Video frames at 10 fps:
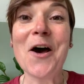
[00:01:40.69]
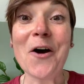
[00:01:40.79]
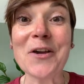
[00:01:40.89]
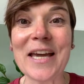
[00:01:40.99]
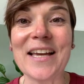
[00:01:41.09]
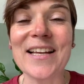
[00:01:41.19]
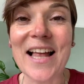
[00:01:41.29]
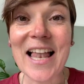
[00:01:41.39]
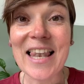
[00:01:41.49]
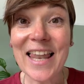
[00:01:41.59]
Okay,
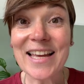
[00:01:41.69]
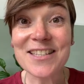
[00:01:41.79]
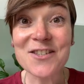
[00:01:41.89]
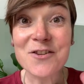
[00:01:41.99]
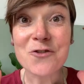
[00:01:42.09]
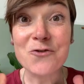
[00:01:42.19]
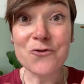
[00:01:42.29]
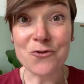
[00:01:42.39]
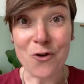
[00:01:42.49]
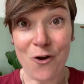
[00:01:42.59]
let's
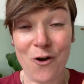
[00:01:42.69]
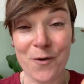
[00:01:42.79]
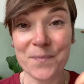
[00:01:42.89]
draw.